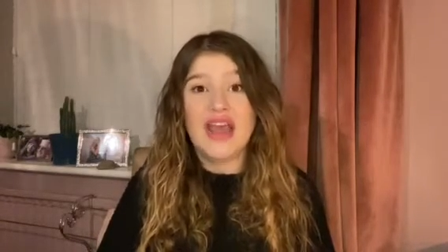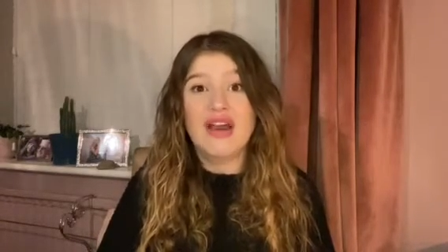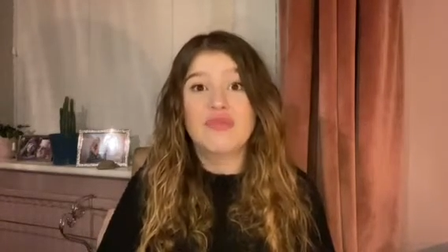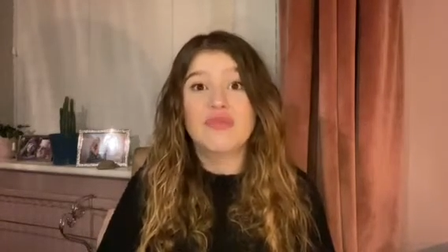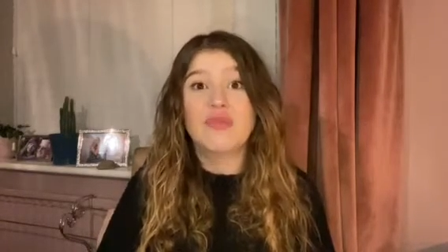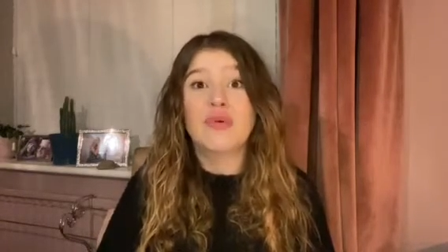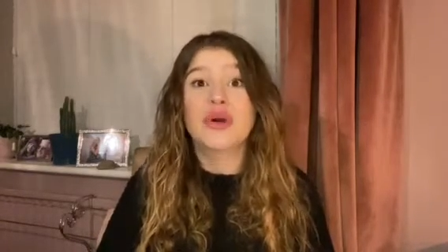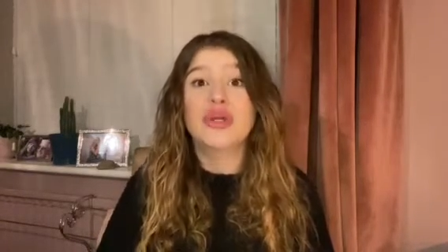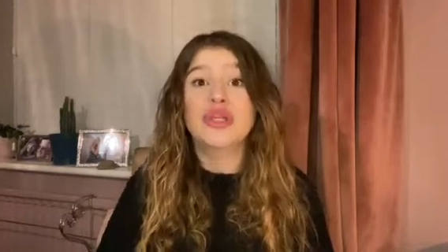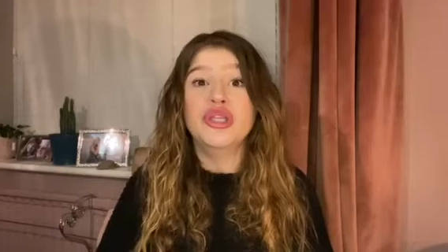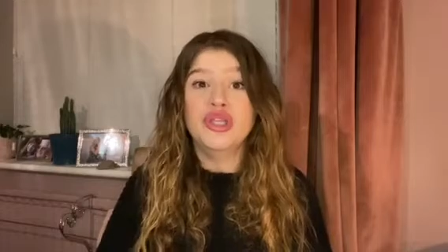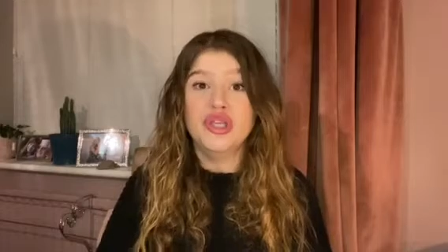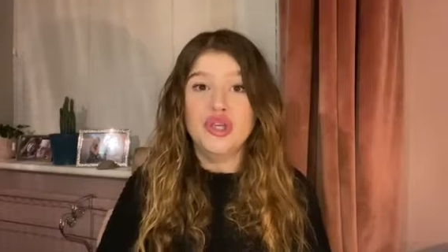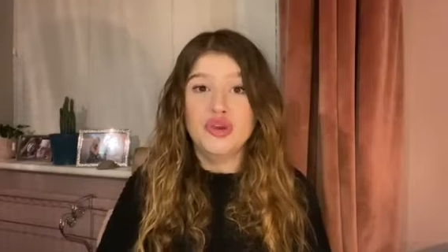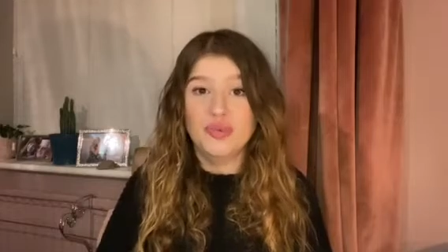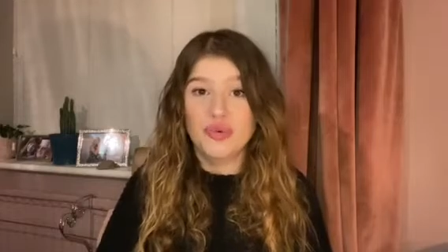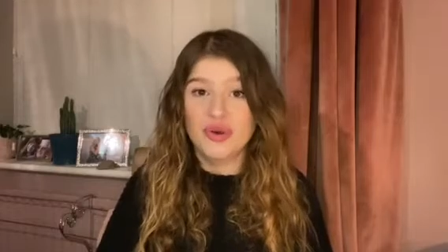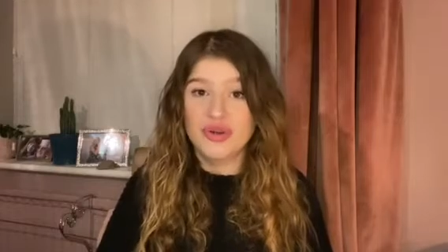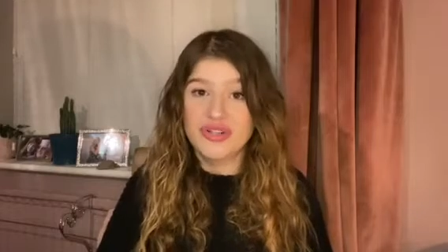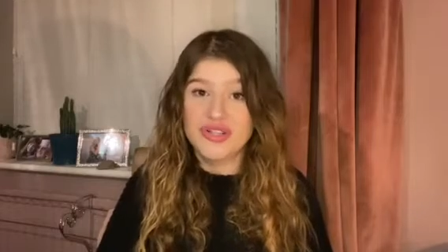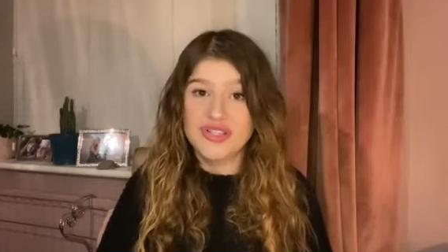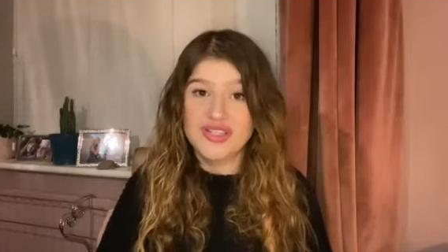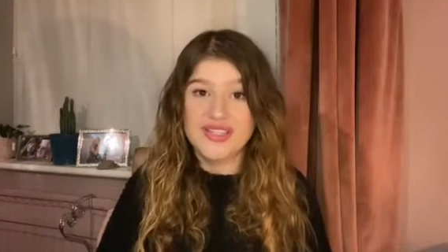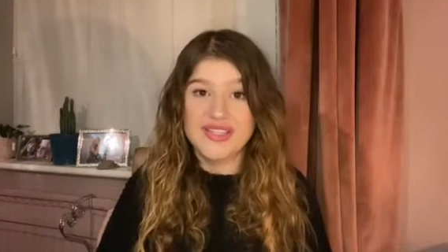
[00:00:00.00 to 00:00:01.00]
of what you
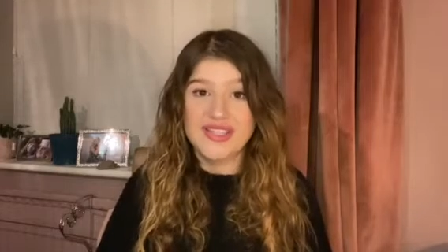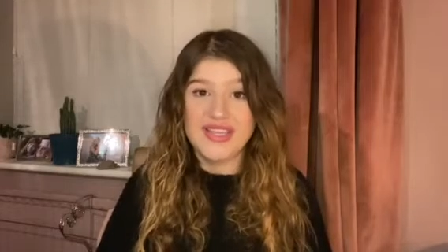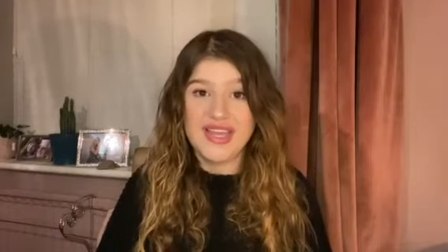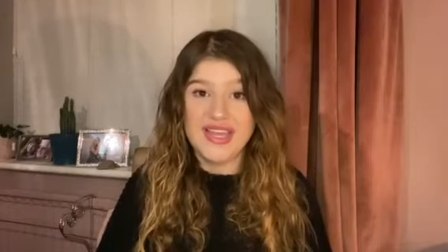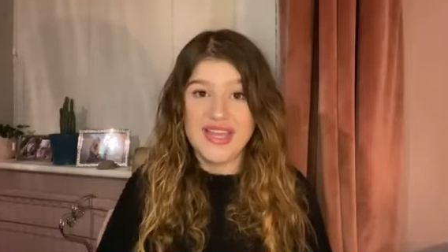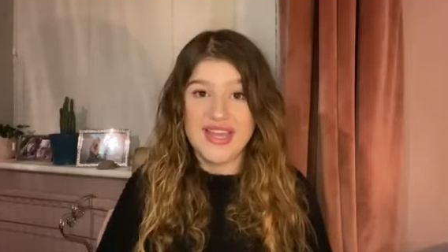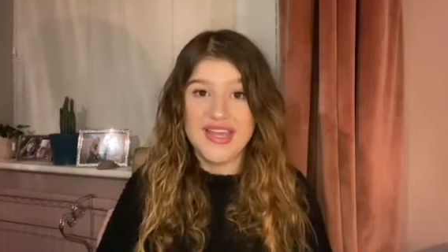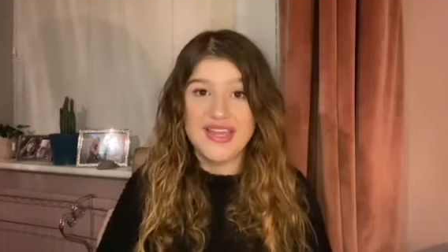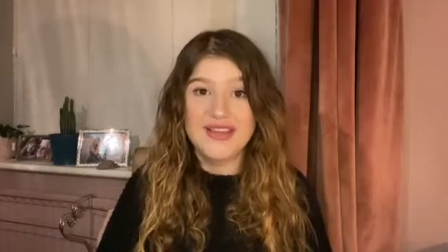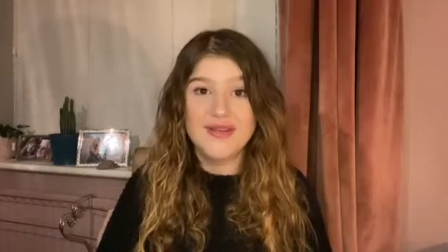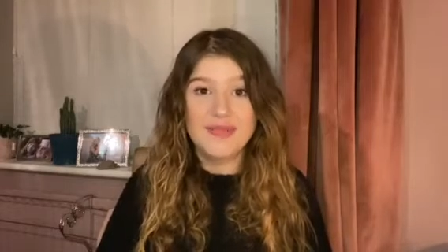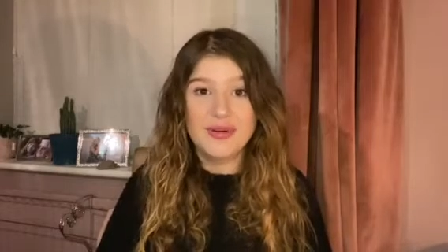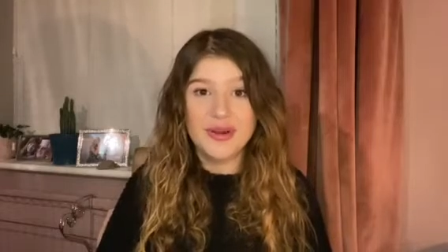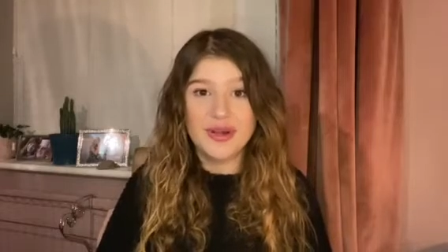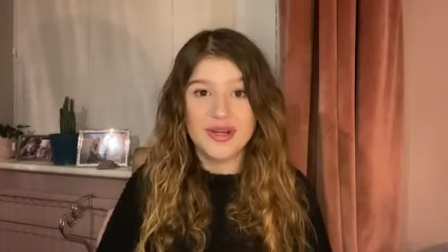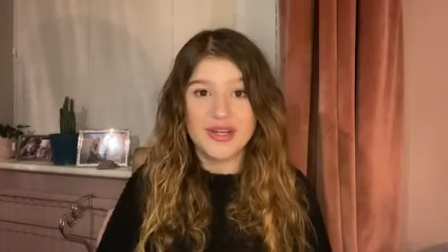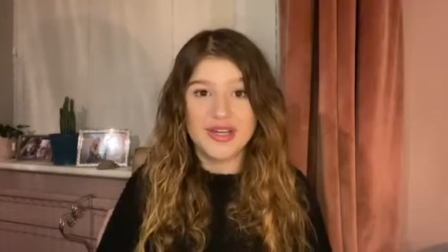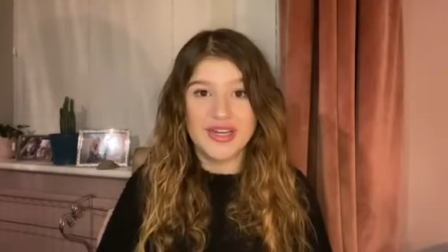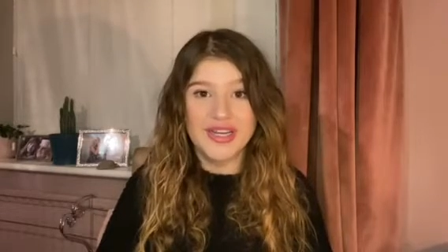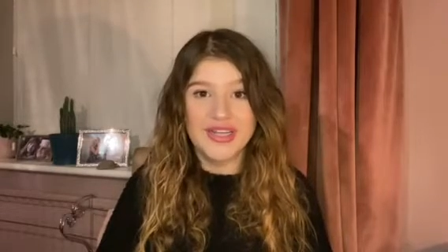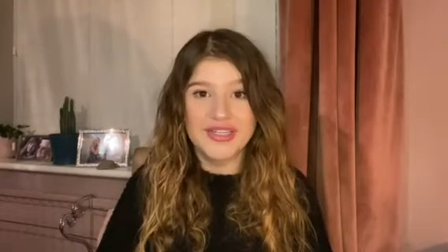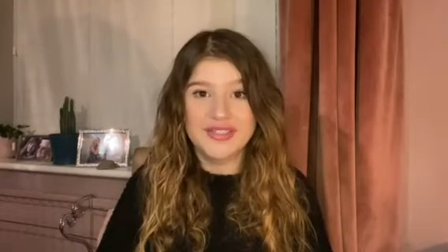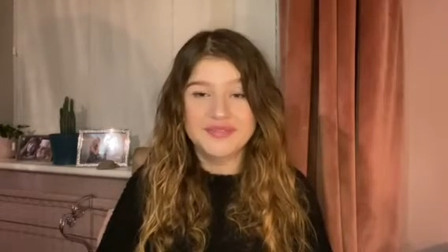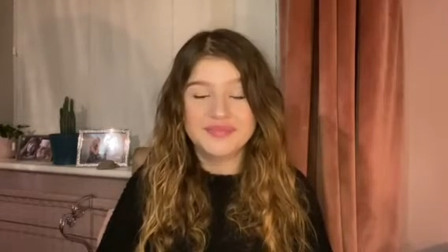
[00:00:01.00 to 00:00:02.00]
want to see in the
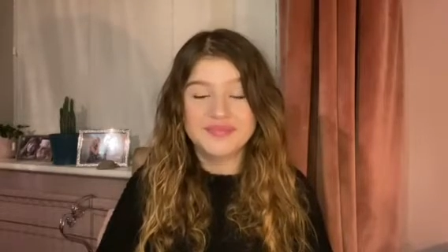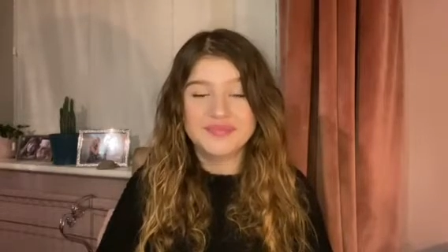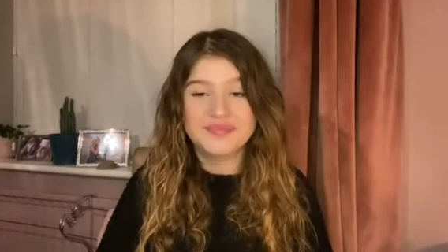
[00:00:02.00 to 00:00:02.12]
booklet.